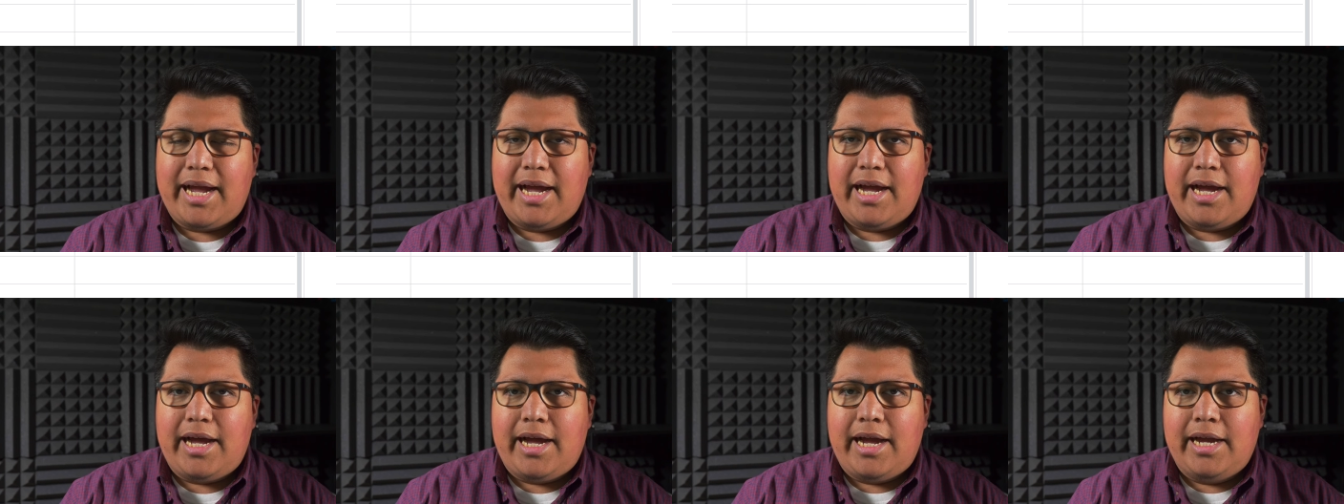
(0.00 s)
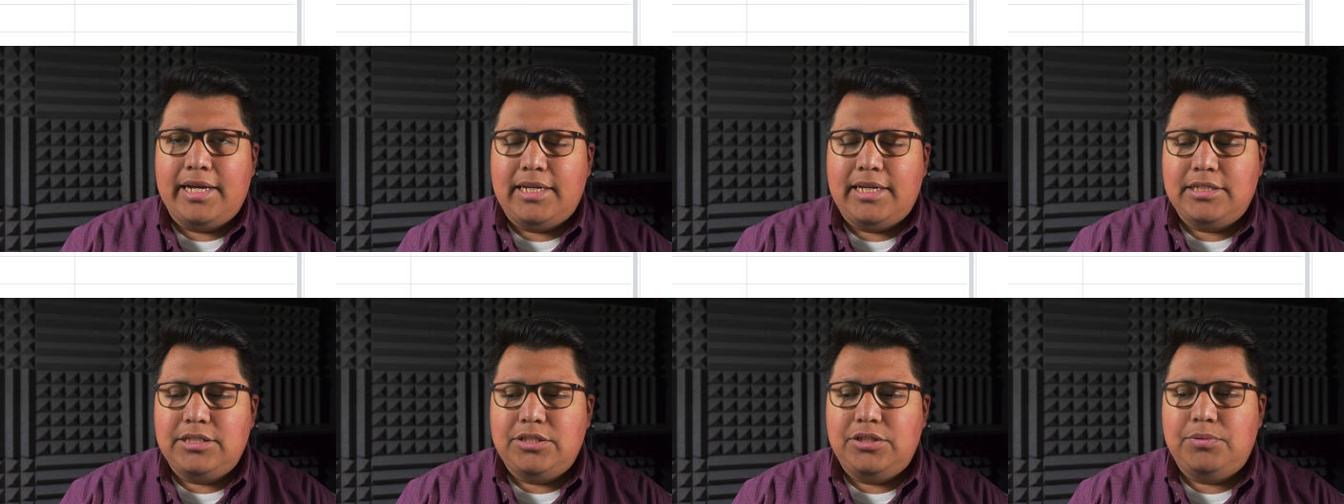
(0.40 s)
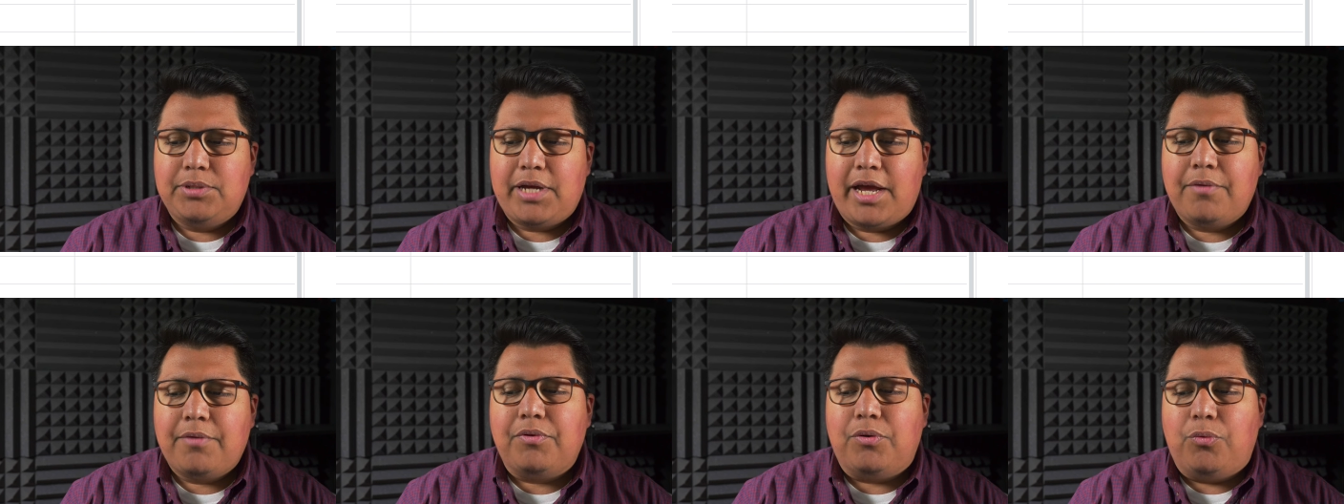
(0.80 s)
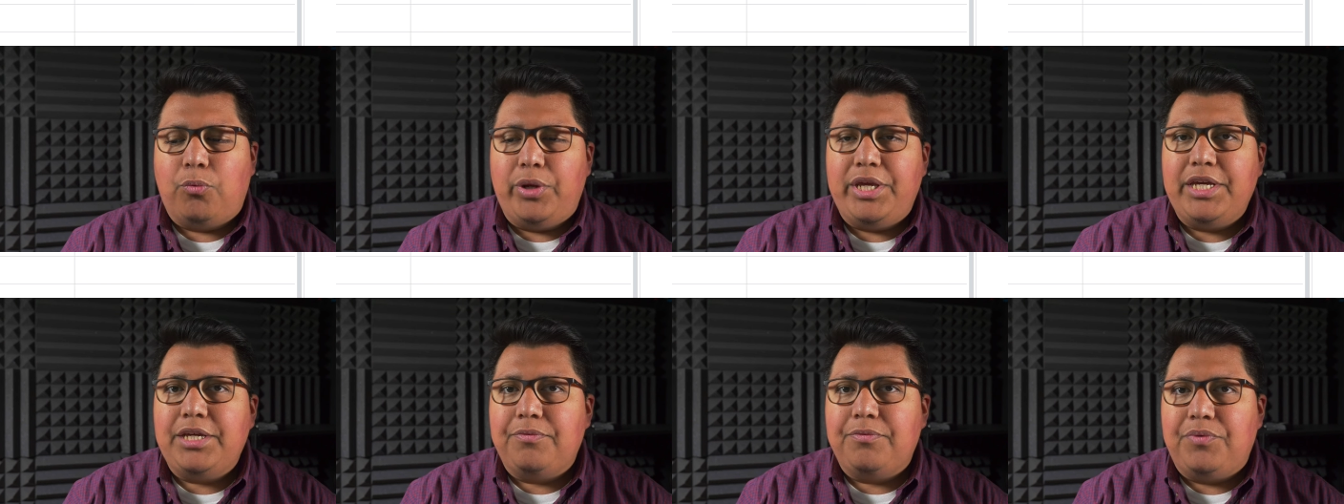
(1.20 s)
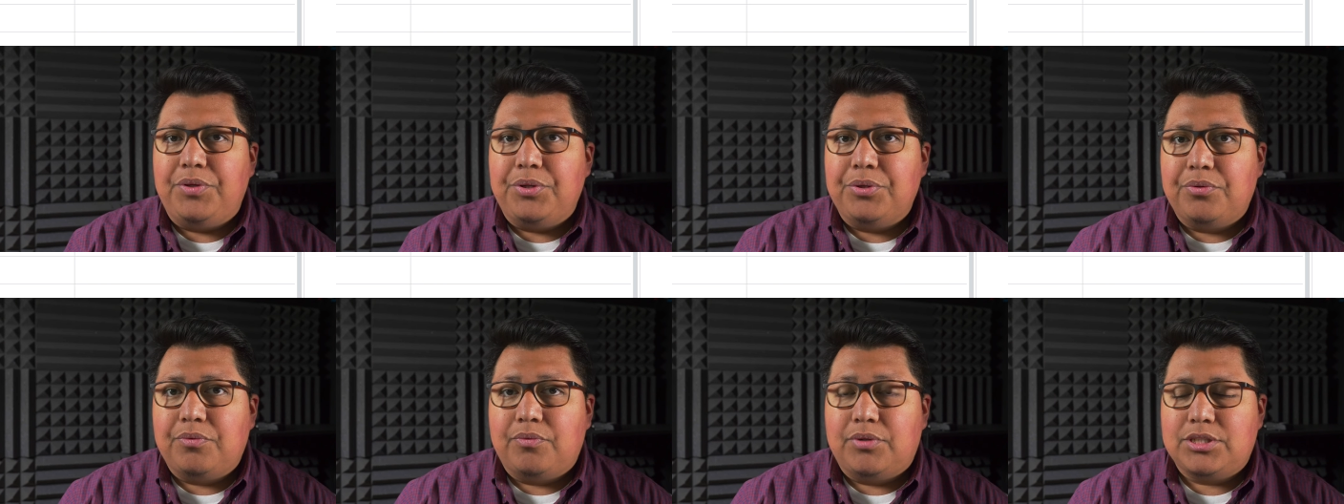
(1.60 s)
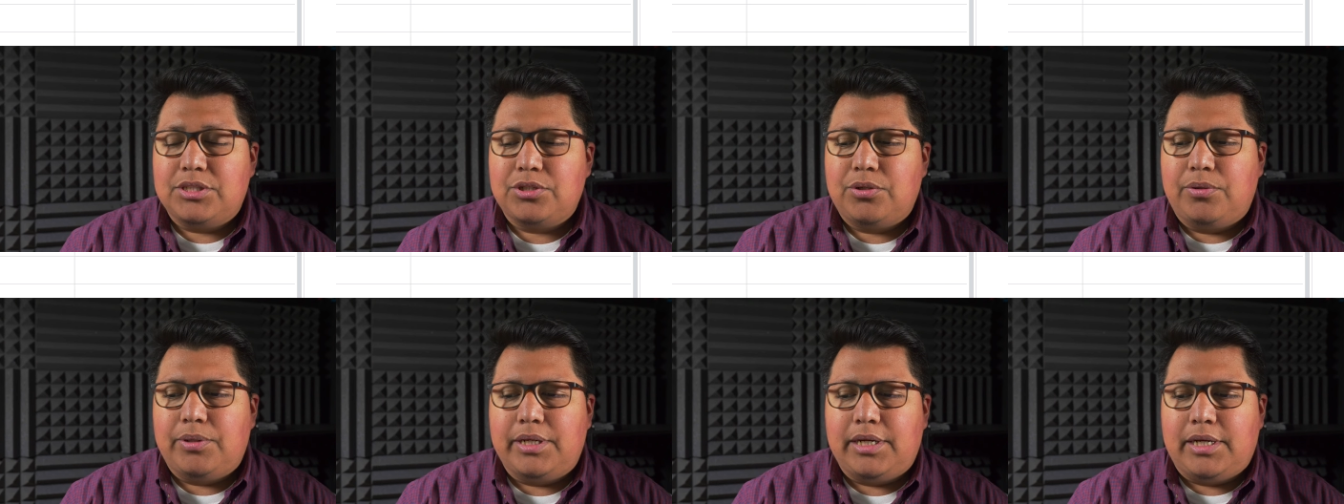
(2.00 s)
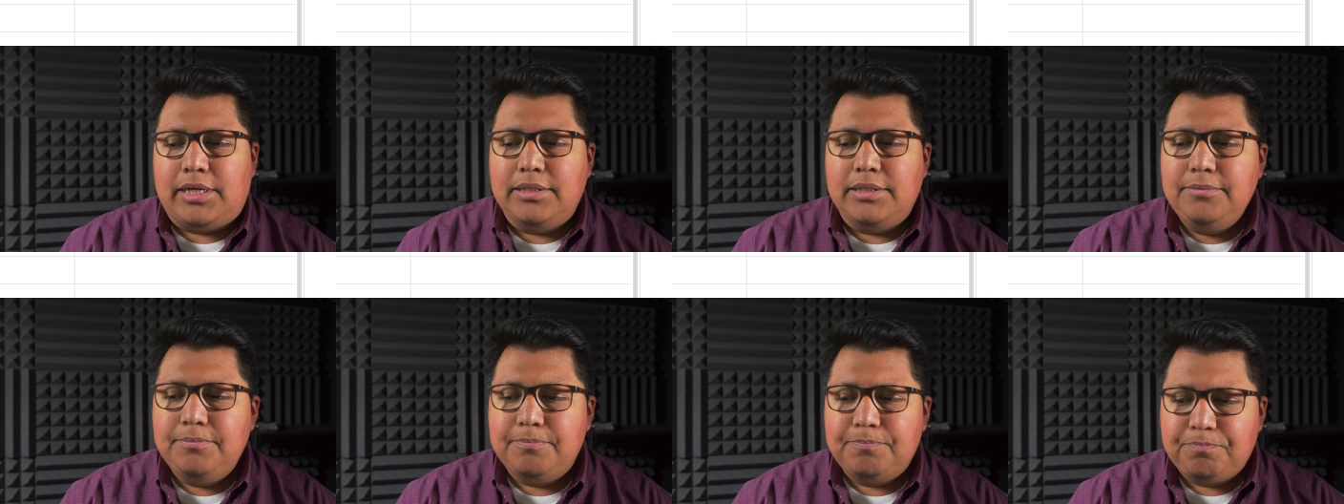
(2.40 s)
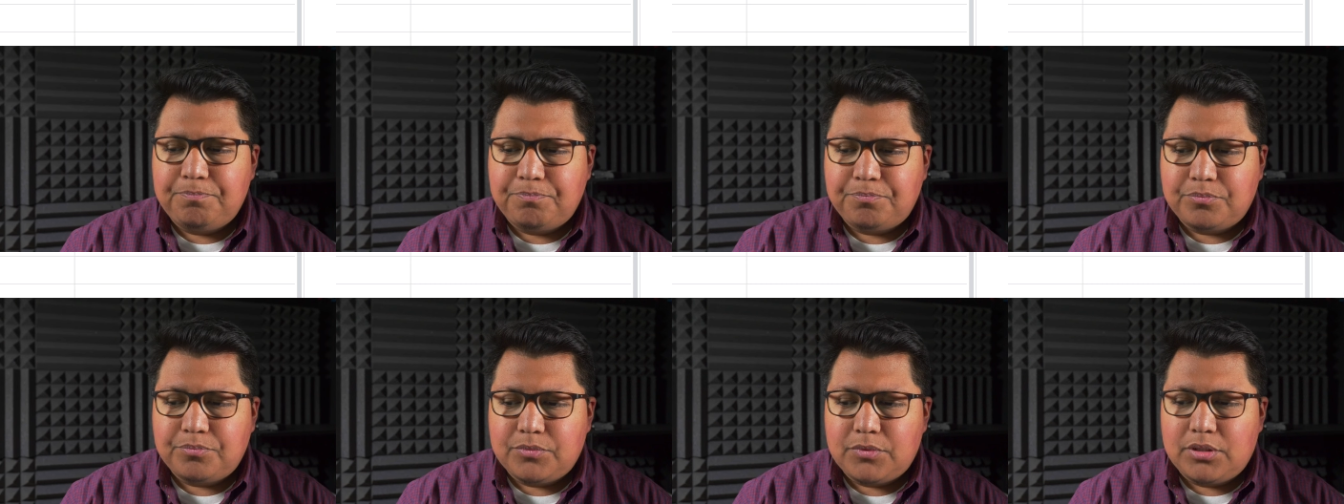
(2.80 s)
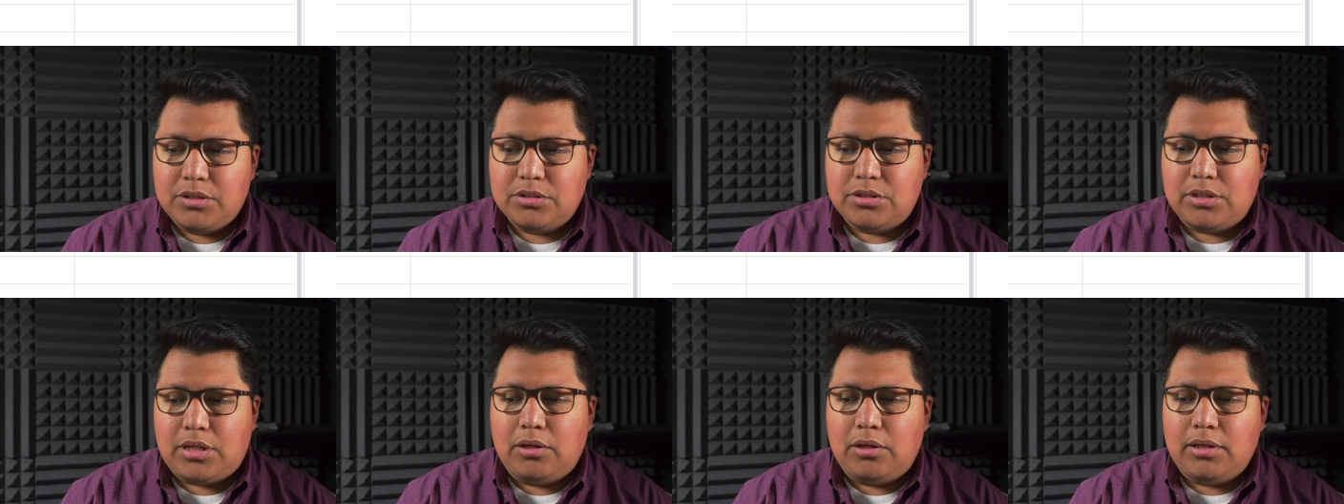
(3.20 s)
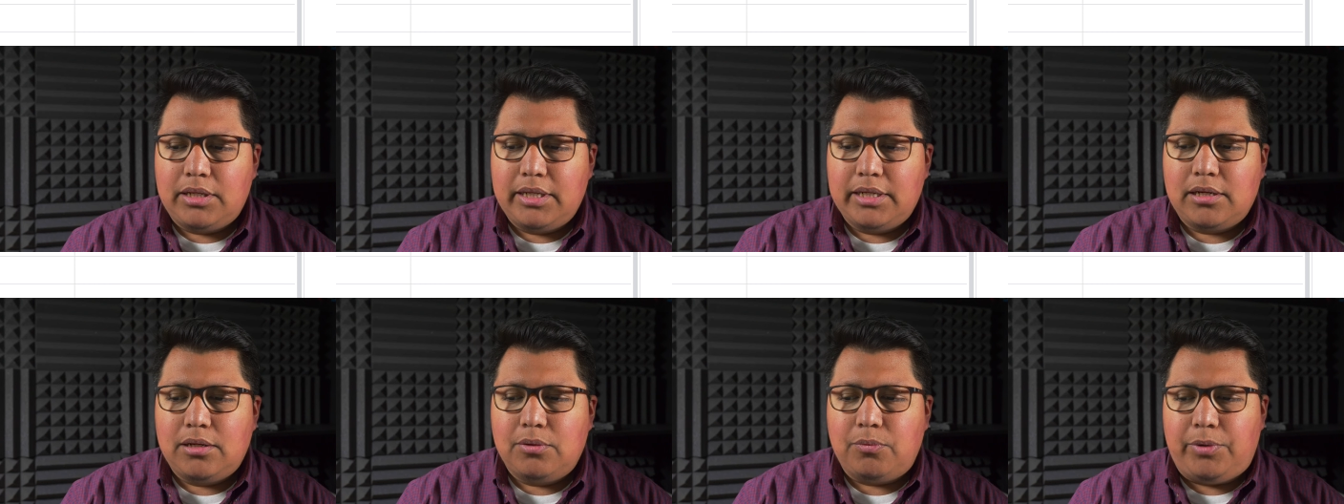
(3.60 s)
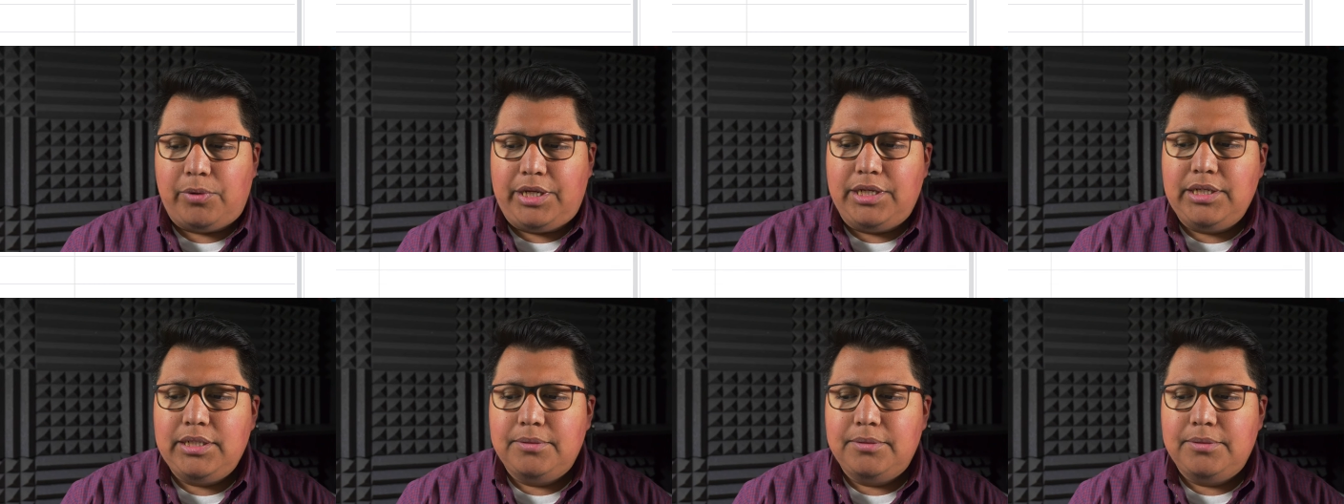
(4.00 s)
I like to have a week view of what's going on. So I'll click on week.